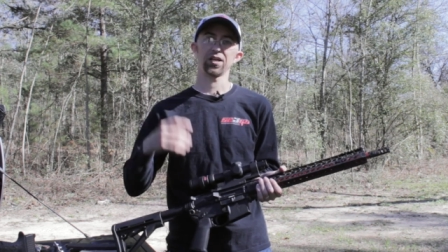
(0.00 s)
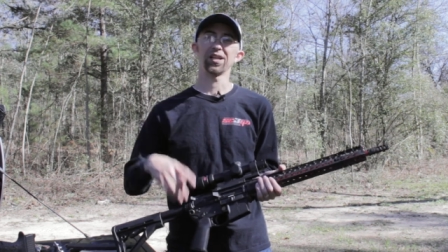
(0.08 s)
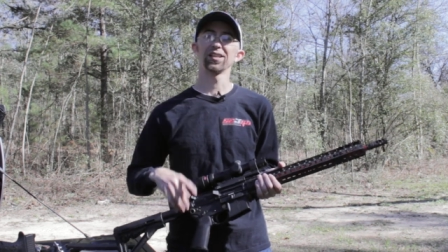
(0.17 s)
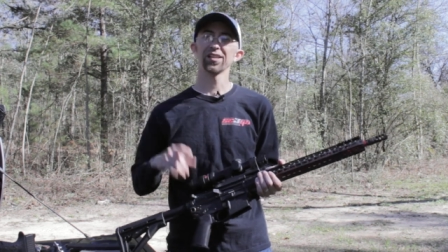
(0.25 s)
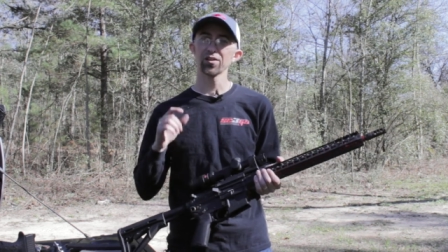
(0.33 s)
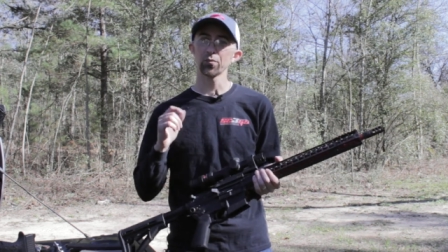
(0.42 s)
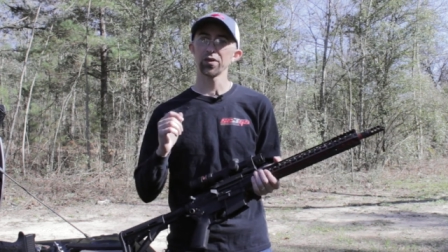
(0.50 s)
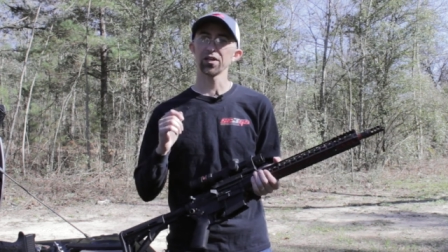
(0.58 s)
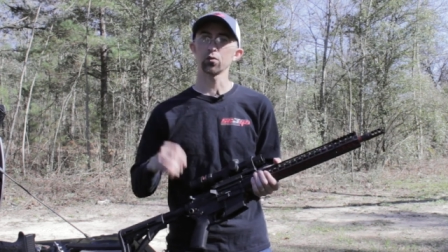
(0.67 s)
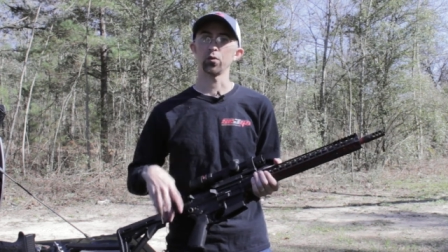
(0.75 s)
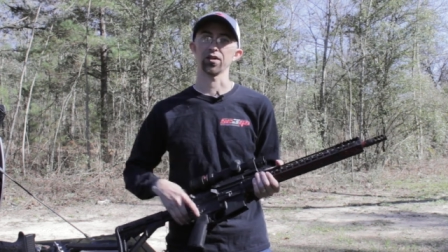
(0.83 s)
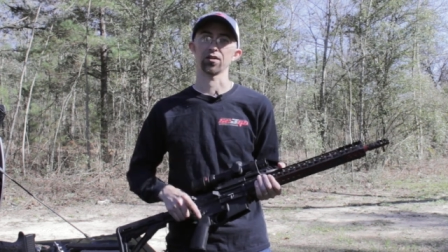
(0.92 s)
a little bit
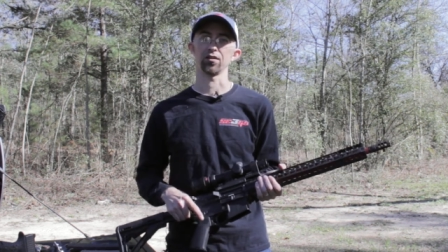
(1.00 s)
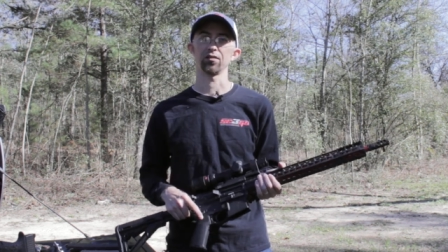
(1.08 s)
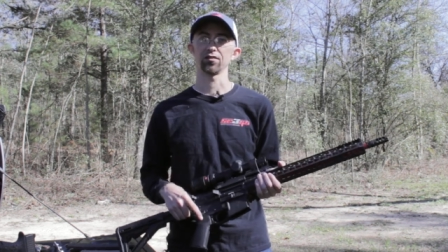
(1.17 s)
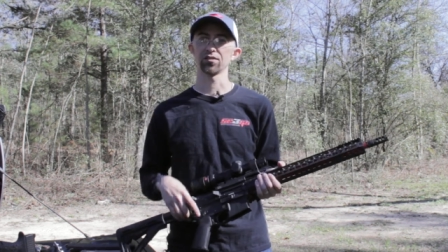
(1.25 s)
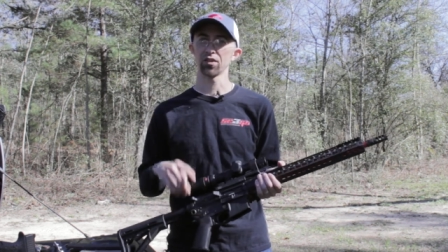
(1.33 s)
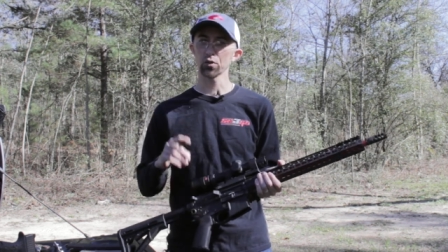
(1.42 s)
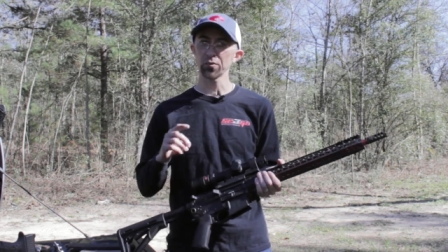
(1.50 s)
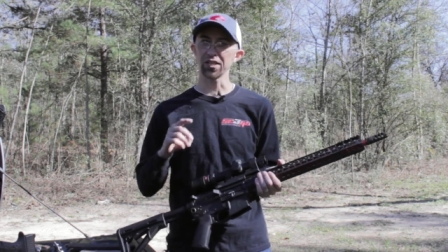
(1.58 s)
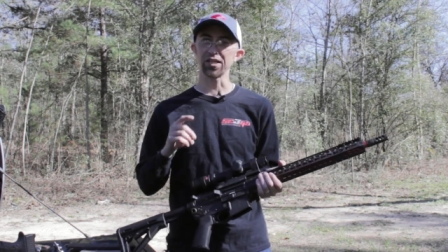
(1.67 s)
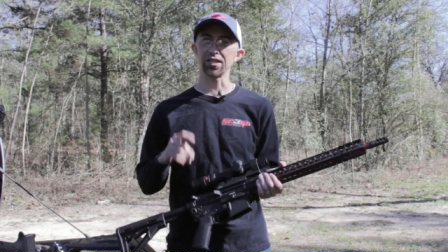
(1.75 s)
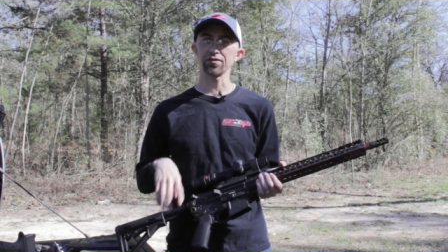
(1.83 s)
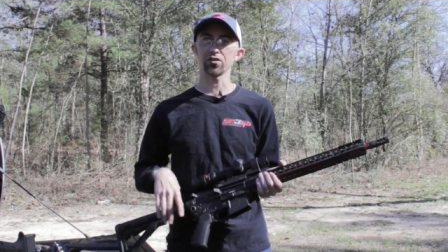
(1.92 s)
quicker, a little bit
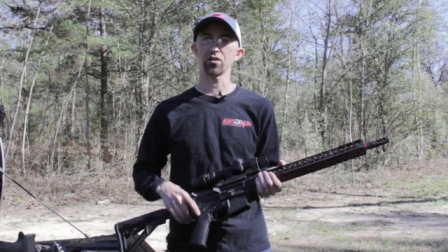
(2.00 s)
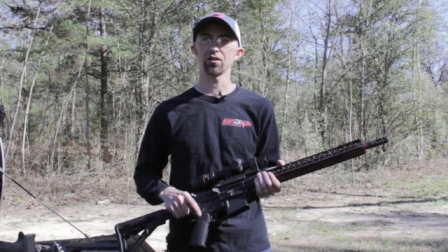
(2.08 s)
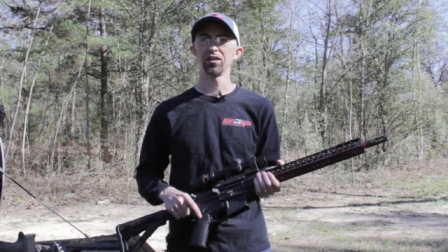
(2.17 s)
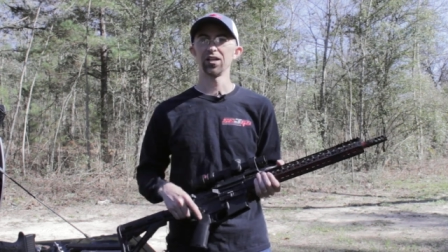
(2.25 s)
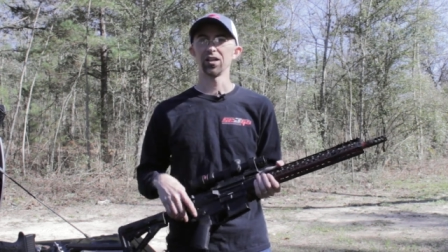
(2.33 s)
easier.